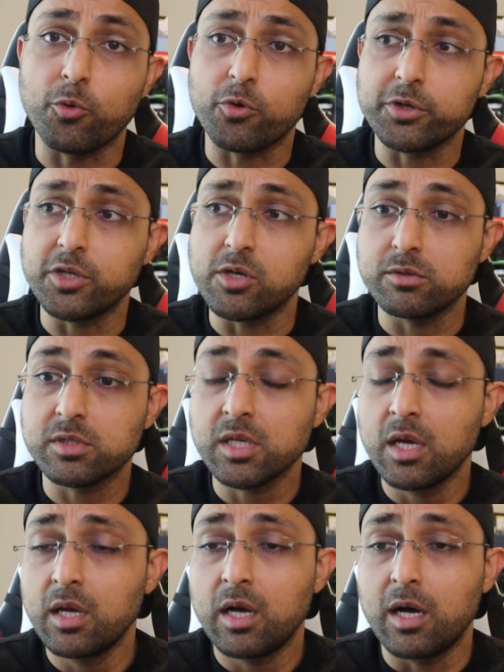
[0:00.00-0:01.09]
Oreos.
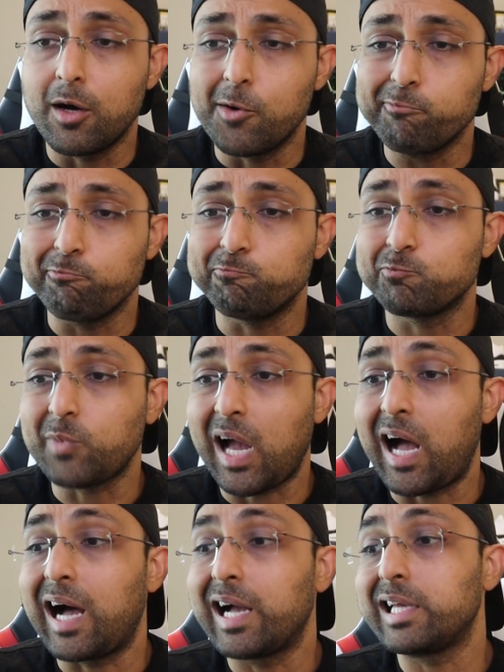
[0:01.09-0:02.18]

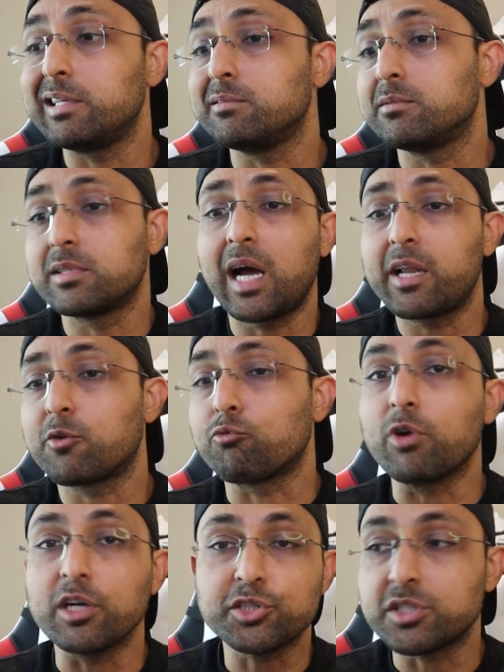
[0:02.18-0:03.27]
I kind
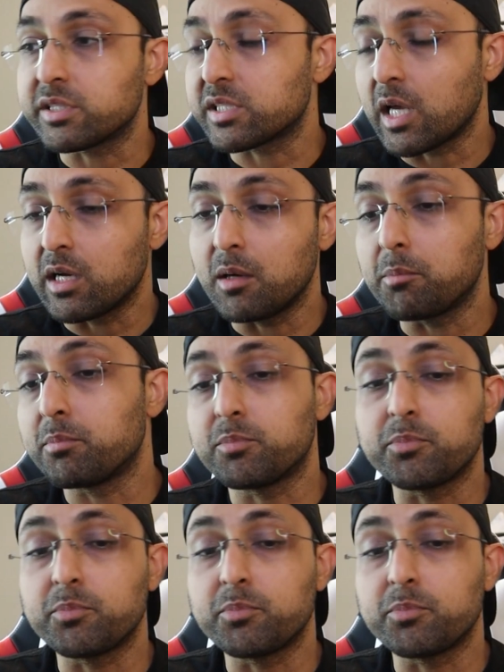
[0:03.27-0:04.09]
of rushed to set up.